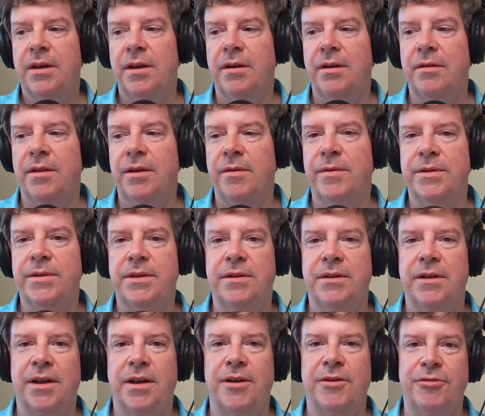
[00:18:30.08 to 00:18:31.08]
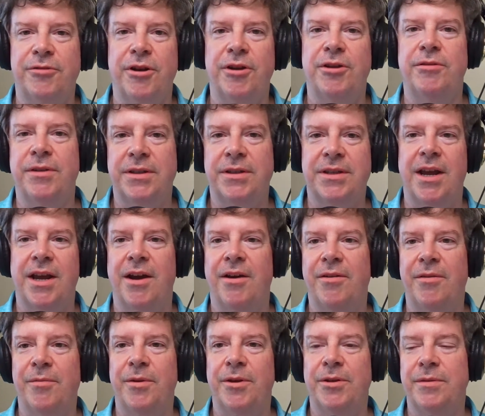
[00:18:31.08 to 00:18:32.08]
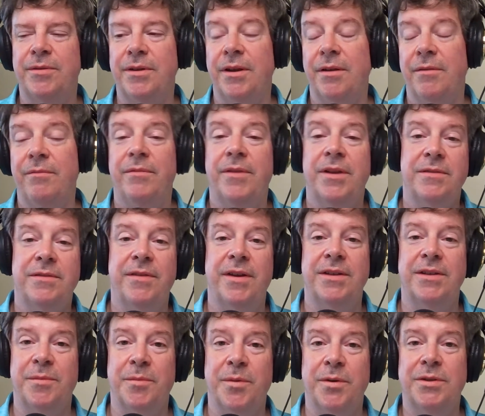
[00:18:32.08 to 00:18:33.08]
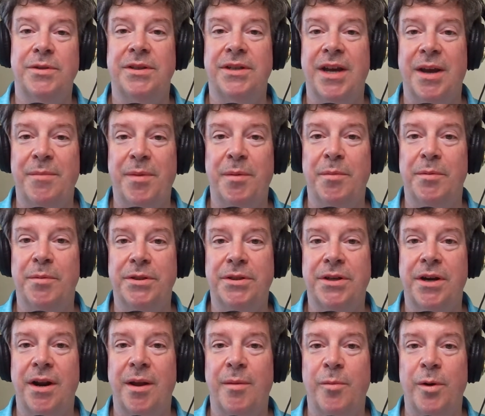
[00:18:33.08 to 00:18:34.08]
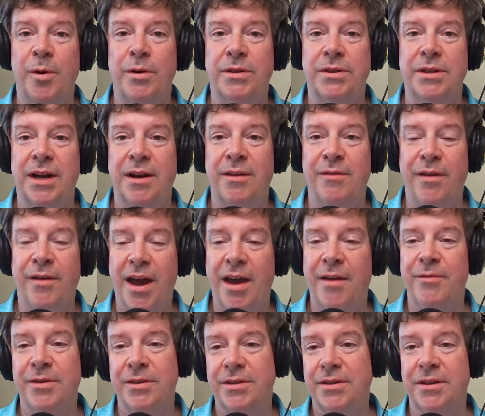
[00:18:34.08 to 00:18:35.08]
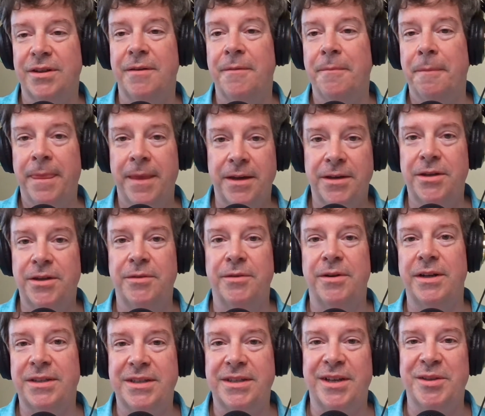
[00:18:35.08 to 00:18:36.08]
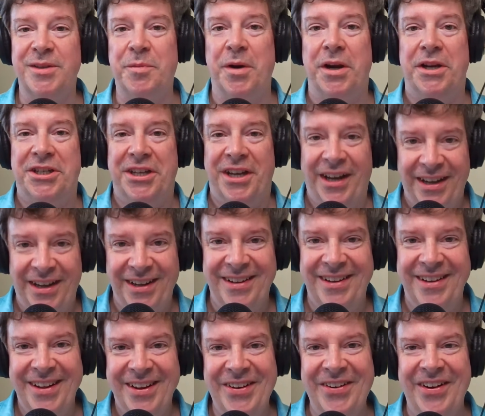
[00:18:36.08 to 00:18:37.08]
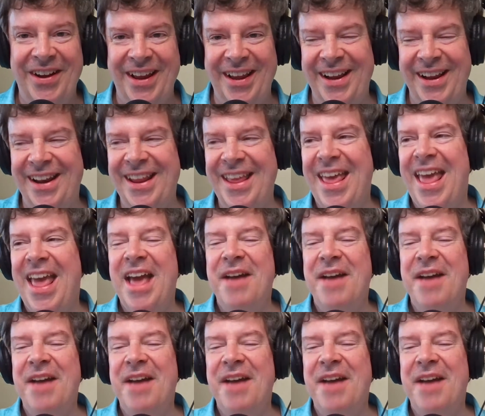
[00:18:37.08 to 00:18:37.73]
There wasn't like a drudgery sound, which was, let's face it, most of the time people were starting up Windows 95 was to do an Excel spreadsheet, right?